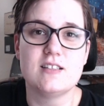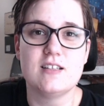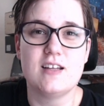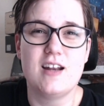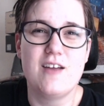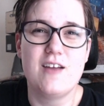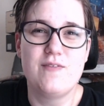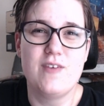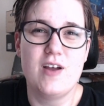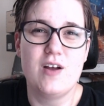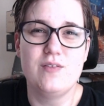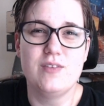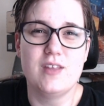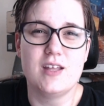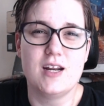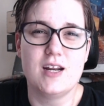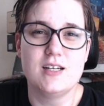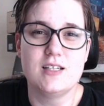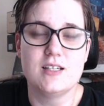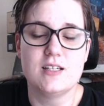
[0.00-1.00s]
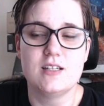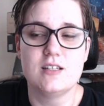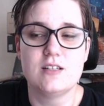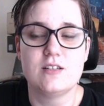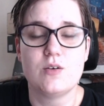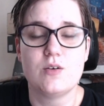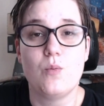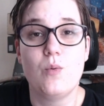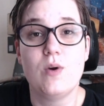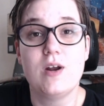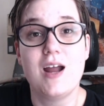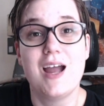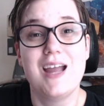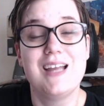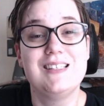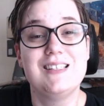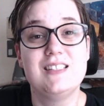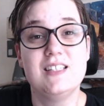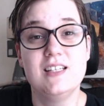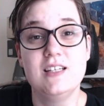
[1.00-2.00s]
and I found that I didn't. What I
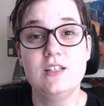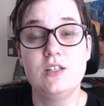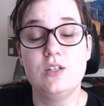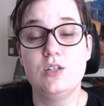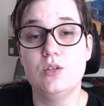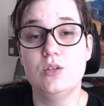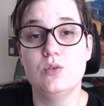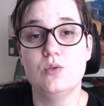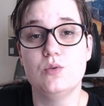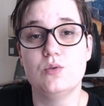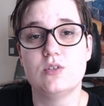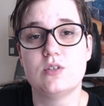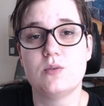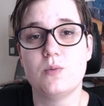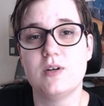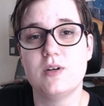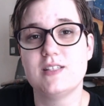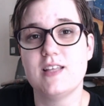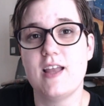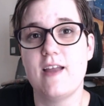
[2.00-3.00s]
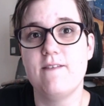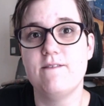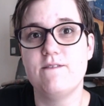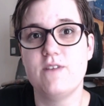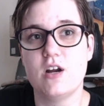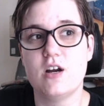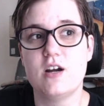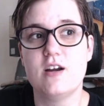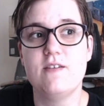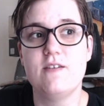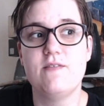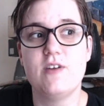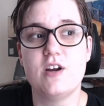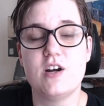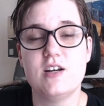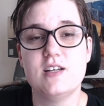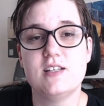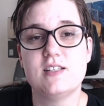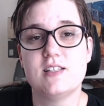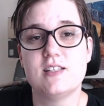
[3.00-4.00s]
did use was a very,
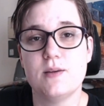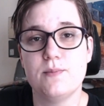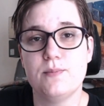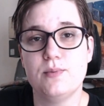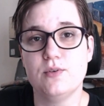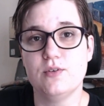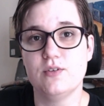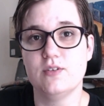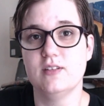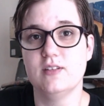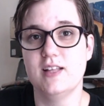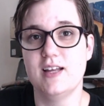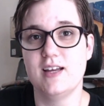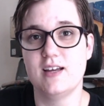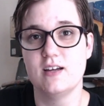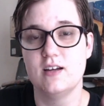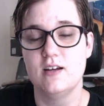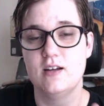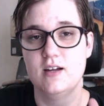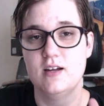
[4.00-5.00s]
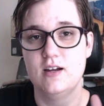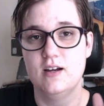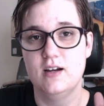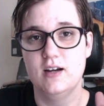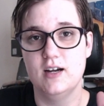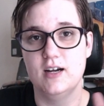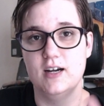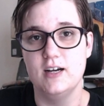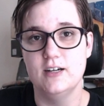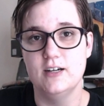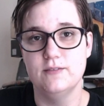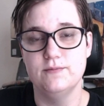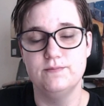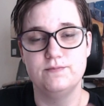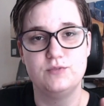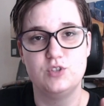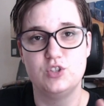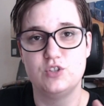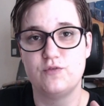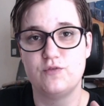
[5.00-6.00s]
very simple,
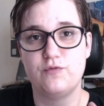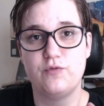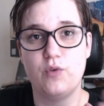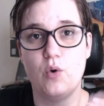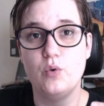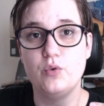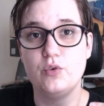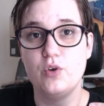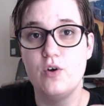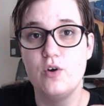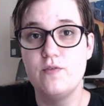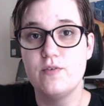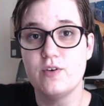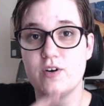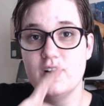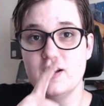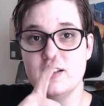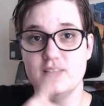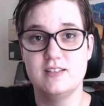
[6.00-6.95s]
just fold over and